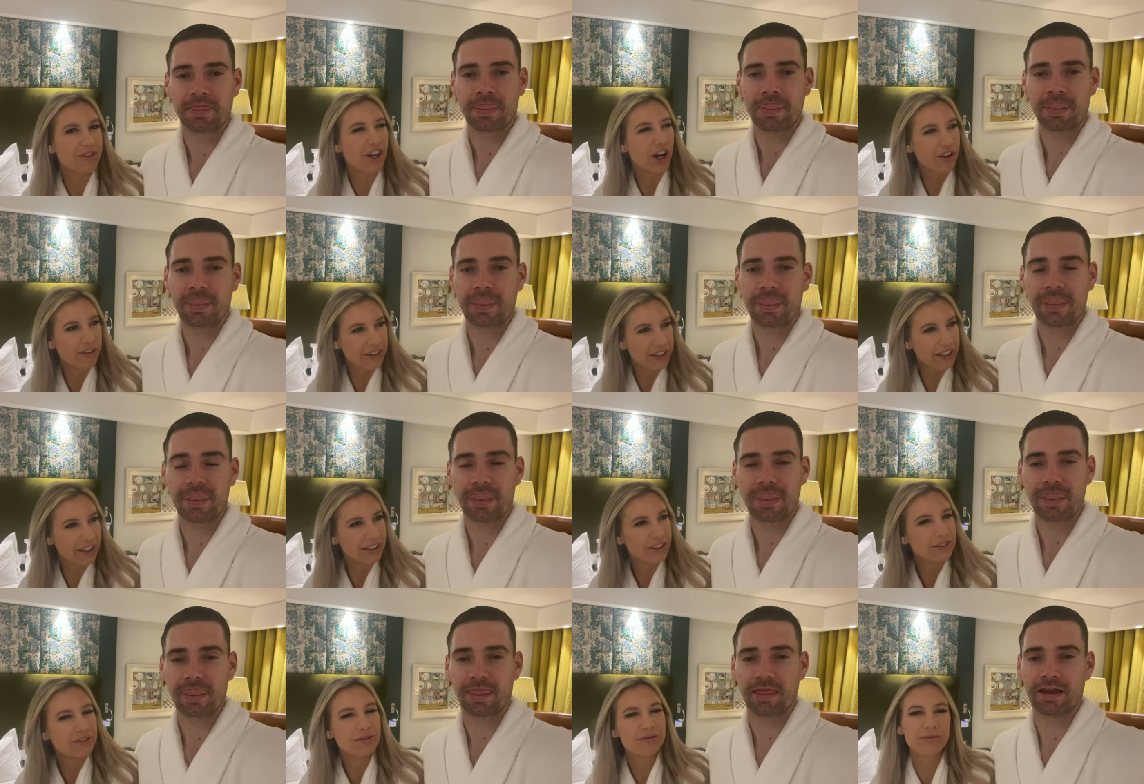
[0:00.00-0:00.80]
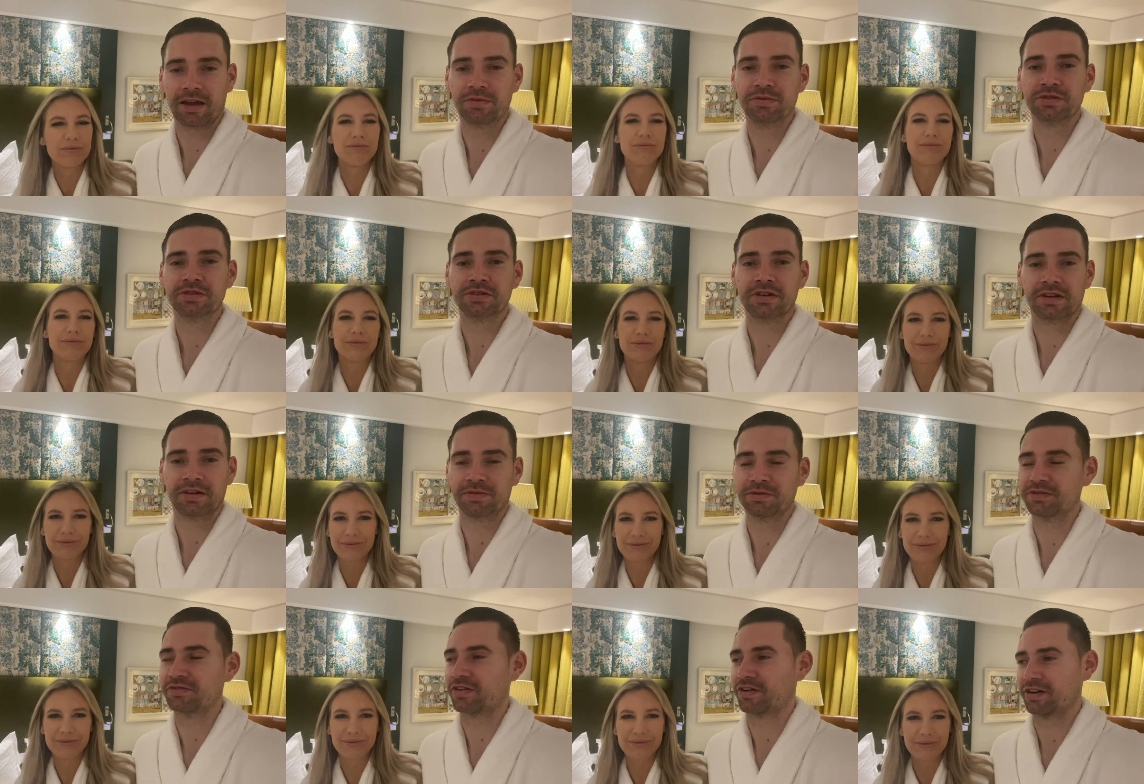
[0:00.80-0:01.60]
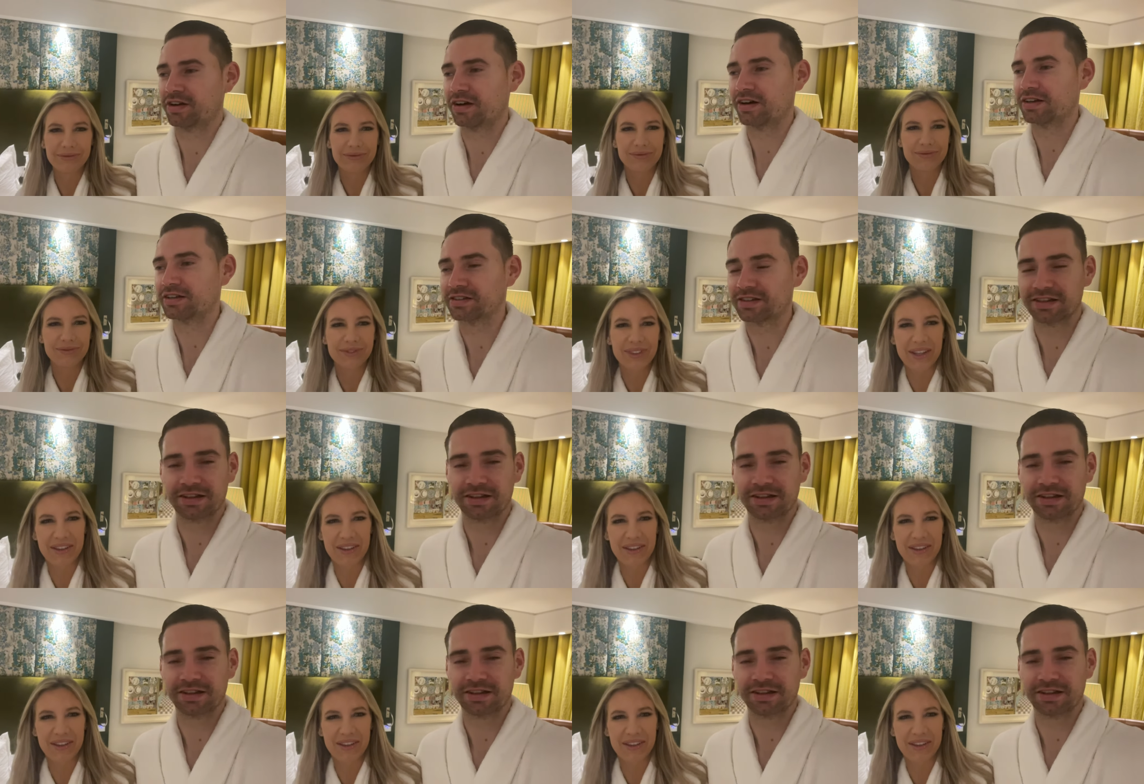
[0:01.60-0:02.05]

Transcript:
Speaker 1: coffee.
Speaker 2: It was very nice.